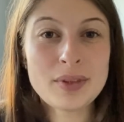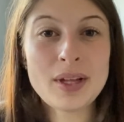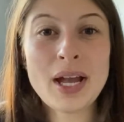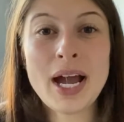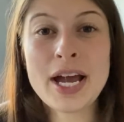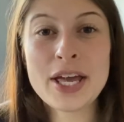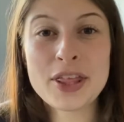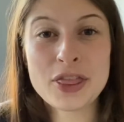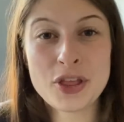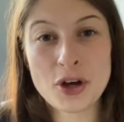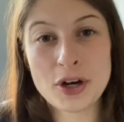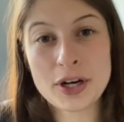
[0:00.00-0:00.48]

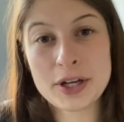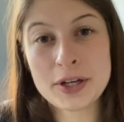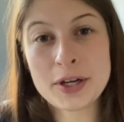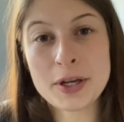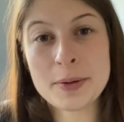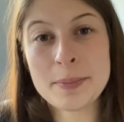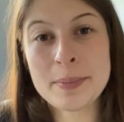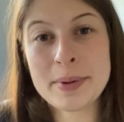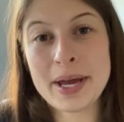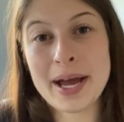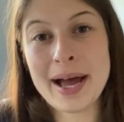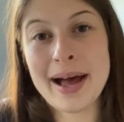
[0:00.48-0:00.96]
I thought it
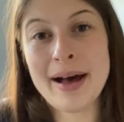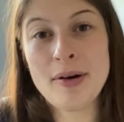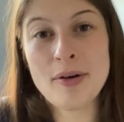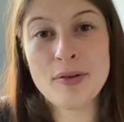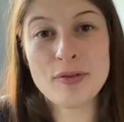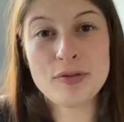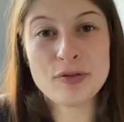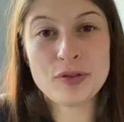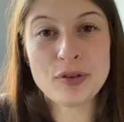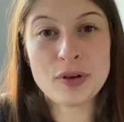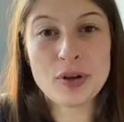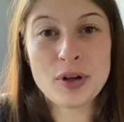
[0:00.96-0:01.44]
could be
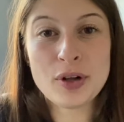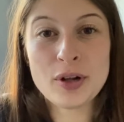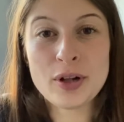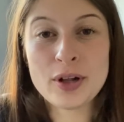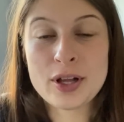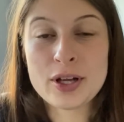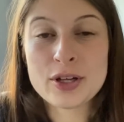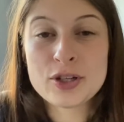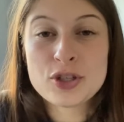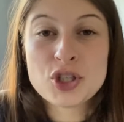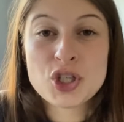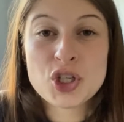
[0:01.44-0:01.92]

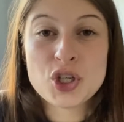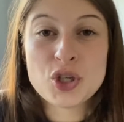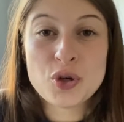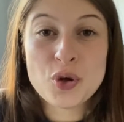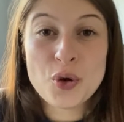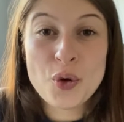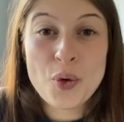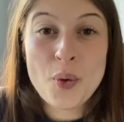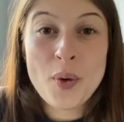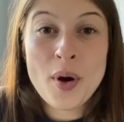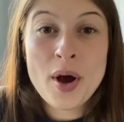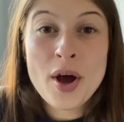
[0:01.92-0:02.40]
helpful
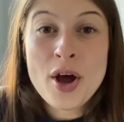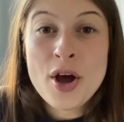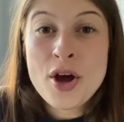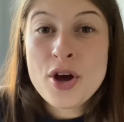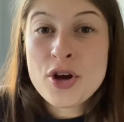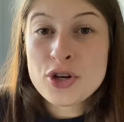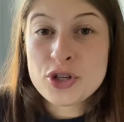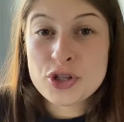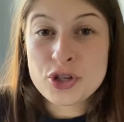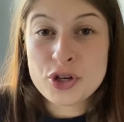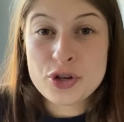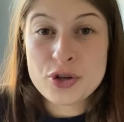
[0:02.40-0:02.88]
to
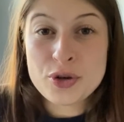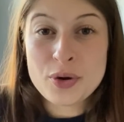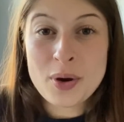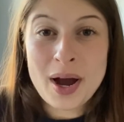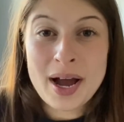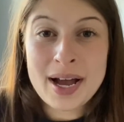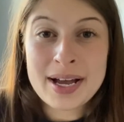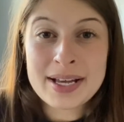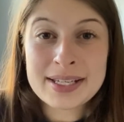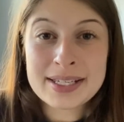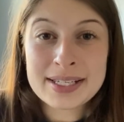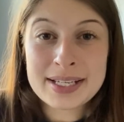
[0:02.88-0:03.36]
show you
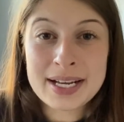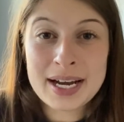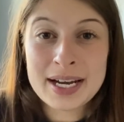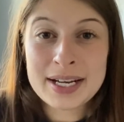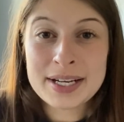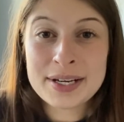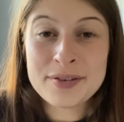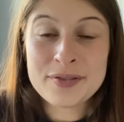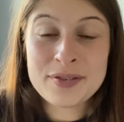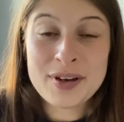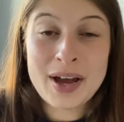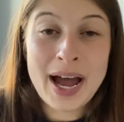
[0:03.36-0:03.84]
guys
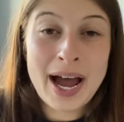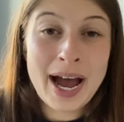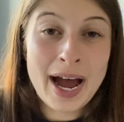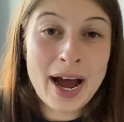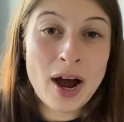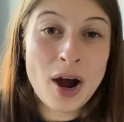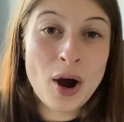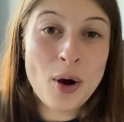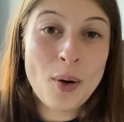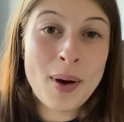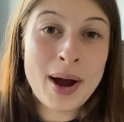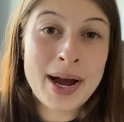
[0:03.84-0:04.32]
kind of
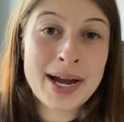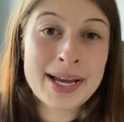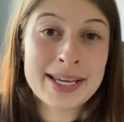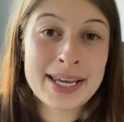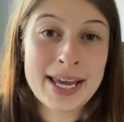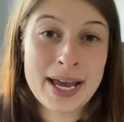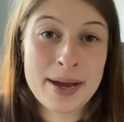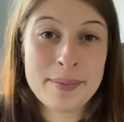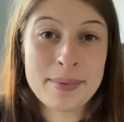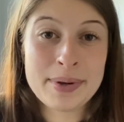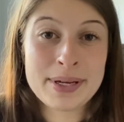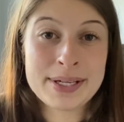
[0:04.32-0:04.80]
how I
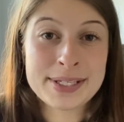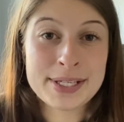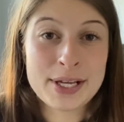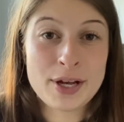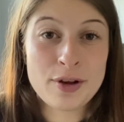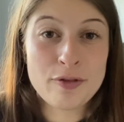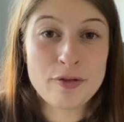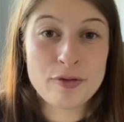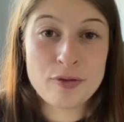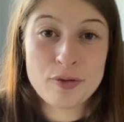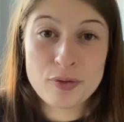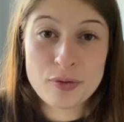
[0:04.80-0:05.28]
get
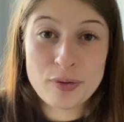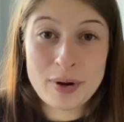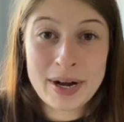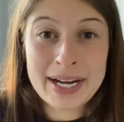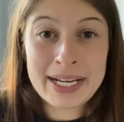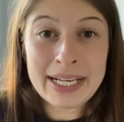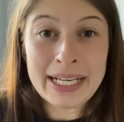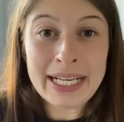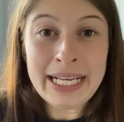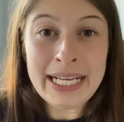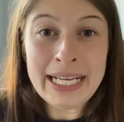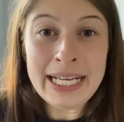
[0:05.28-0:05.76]
myself
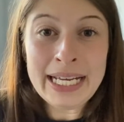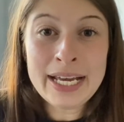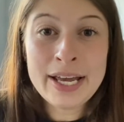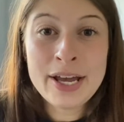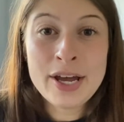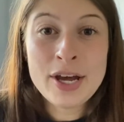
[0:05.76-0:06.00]
ready